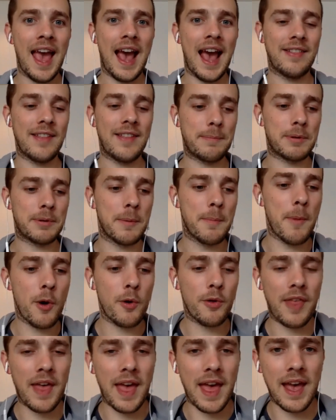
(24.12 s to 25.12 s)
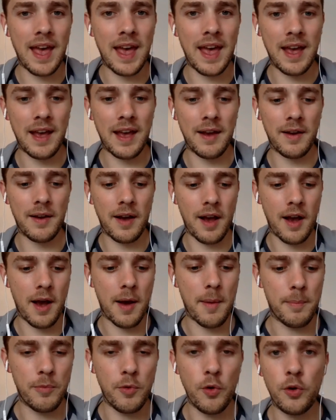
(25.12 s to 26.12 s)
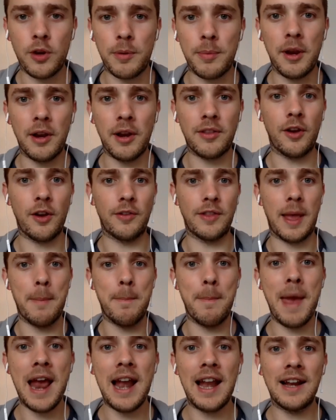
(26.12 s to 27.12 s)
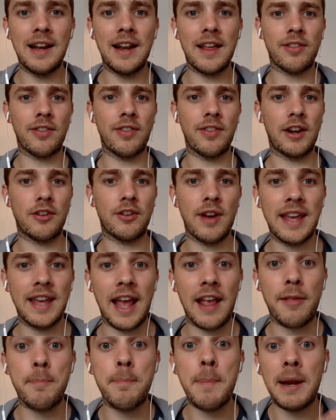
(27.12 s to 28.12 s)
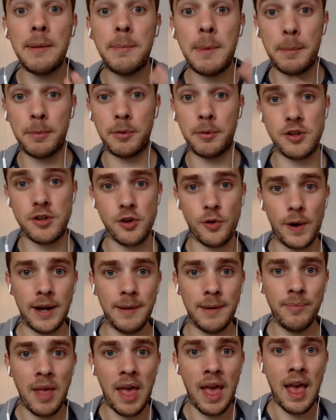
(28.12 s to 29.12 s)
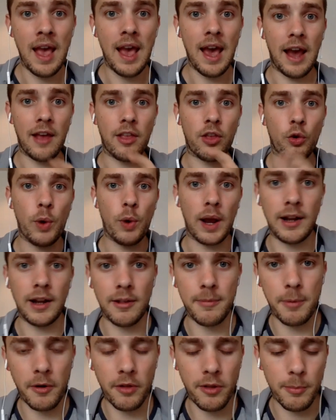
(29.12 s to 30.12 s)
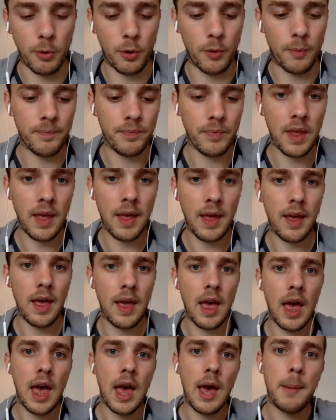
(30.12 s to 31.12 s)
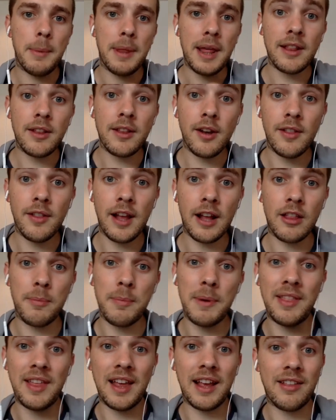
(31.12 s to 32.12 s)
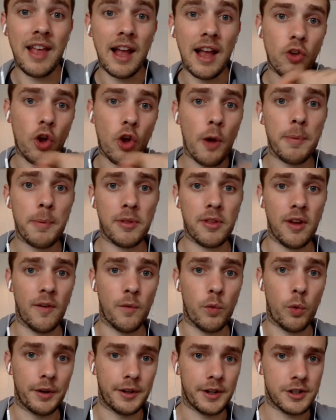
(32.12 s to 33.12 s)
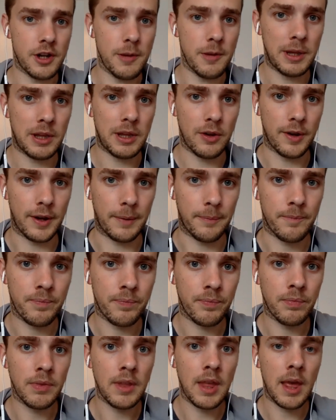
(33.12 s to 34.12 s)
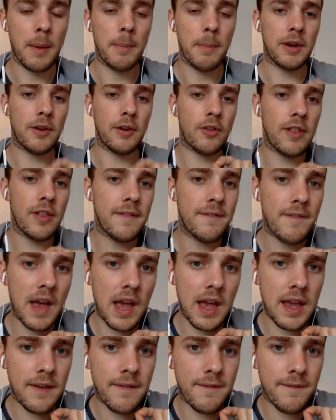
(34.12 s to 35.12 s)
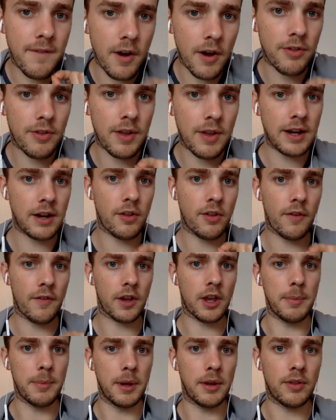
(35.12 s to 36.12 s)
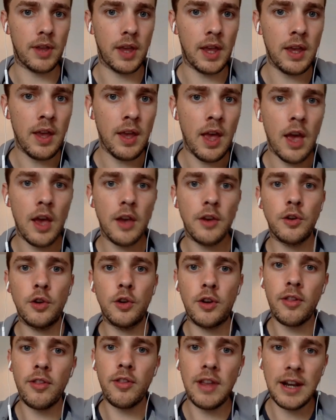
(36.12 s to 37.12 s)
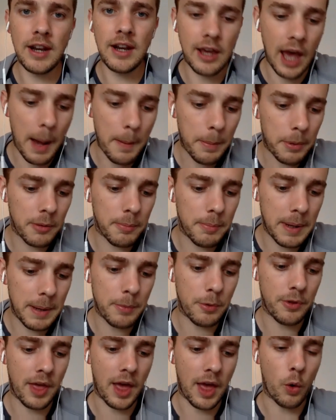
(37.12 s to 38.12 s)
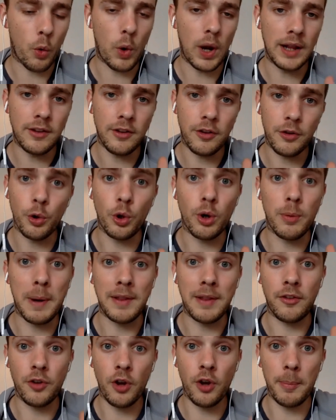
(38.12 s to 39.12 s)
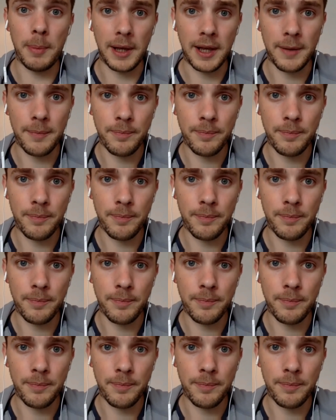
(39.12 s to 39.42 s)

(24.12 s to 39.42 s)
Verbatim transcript: and they promote their um, new community on their mailing list and they try and get as many people to join as quickly as possible. But that turns out to be the exact opposite of what you should be doing. Because in the very first stages of a community, you just need a couple of people there willing to talk about the topic.